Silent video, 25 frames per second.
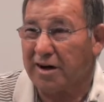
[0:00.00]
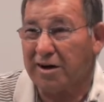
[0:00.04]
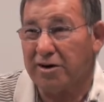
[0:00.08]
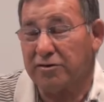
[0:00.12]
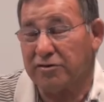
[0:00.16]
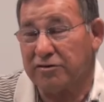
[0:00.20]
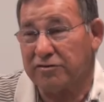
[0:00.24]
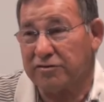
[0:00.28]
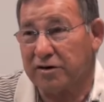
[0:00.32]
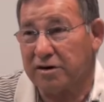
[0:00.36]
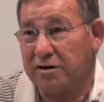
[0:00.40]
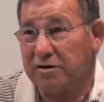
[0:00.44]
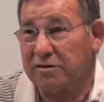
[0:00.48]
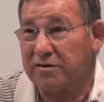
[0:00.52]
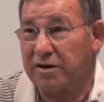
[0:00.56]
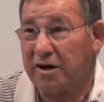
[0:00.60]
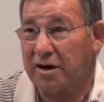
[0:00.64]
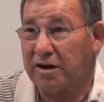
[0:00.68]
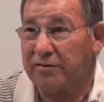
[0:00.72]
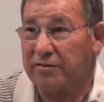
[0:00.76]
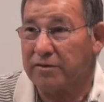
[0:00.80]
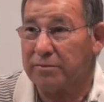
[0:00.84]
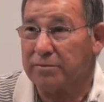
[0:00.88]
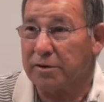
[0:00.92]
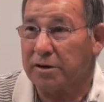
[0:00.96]
I always say it's
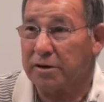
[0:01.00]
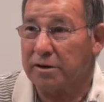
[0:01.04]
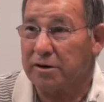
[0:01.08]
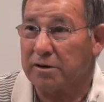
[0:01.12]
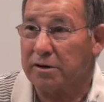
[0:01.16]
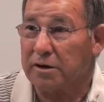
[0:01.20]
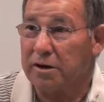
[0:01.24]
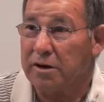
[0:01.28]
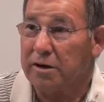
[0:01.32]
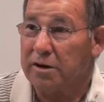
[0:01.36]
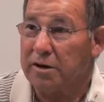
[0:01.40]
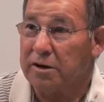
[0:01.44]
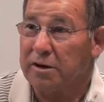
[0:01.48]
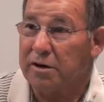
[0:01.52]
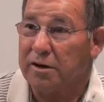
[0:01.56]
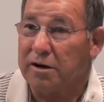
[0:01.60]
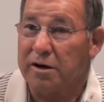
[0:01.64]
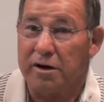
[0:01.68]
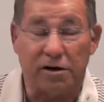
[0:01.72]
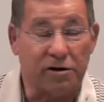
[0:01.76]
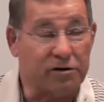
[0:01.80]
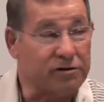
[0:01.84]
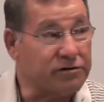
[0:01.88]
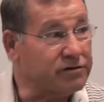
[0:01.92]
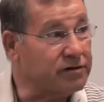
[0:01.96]
500,000
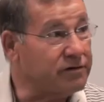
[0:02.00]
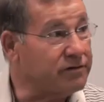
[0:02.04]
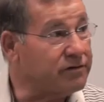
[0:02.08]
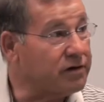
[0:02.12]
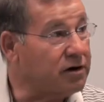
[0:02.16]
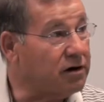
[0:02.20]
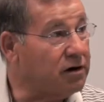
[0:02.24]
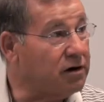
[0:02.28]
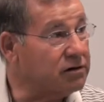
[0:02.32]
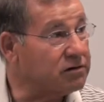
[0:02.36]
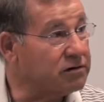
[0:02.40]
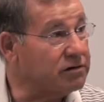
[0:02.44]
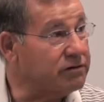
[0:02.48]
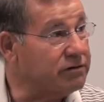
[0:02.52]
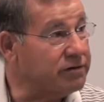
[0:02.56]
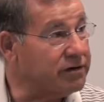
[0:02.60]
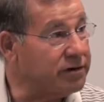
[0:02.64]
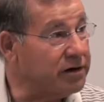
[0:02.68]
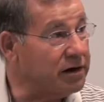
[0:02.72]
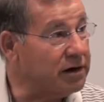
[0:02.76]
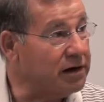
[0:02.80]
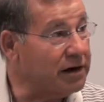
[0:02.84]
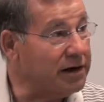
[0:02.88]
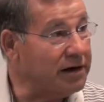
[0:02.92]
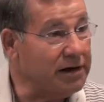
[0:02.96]
acres of
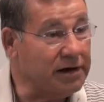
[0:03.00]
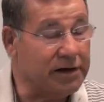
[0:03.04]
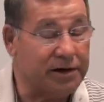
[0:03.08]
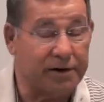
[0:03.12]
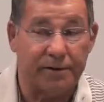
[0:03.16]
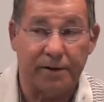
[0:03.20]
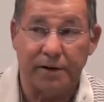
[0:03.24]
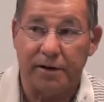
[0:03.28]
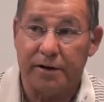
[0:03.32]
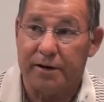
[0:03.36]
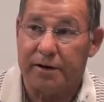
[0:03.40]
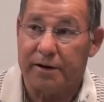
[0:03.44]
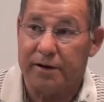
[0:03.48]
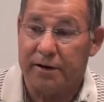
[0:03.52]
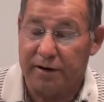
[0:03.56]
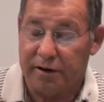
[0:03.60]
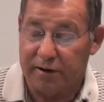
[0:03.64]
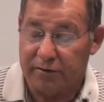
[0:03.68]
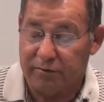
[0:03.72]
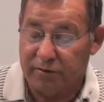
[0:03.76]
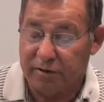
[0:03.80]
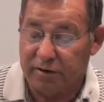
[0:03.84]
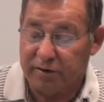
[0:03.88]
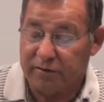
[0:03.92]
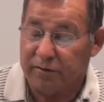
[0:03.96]
cultivated land,
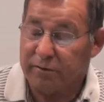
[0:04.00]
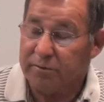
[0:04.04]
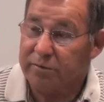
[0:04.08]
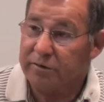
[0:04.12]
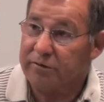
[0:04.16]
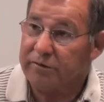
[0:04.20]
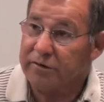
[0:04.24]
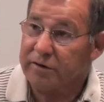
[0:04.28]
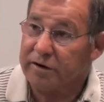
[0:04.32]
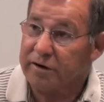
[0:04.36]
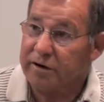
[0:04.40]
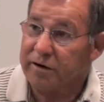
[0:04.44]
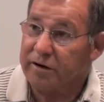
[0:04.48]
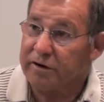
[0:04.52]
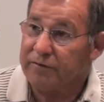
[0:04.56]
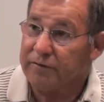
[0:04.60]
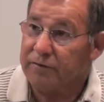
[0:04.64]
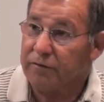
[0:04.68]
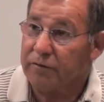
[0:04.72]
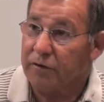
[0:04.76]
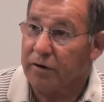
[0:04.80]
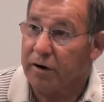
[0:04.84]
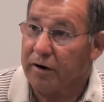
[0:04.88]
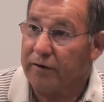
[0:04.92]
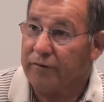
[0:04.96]
and we have to be very
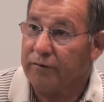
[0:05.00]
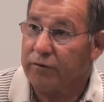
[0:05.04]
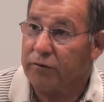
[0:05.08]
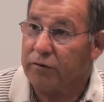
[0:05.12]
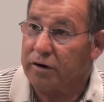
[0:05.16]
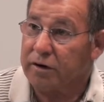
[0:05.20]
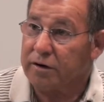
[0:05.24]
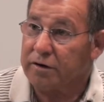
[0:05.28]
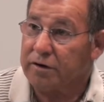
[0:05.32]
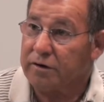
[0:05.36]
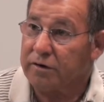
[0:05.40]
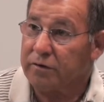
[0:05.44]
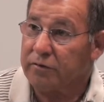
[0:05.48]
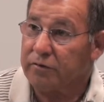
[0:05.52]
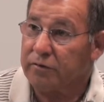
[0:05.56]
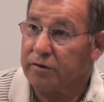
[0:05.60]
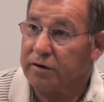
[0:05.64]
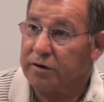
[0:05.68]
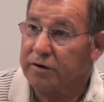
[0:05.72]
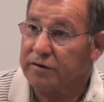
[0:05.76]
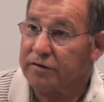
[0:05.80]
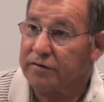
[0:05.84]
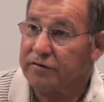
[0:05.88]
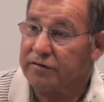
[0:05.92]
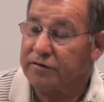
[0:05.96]
careful of what
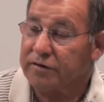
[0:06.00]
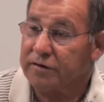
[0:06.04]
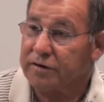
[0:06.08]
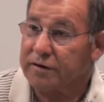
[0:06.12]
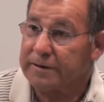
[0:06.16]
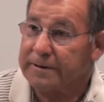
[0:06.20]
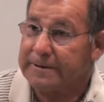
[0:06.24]
is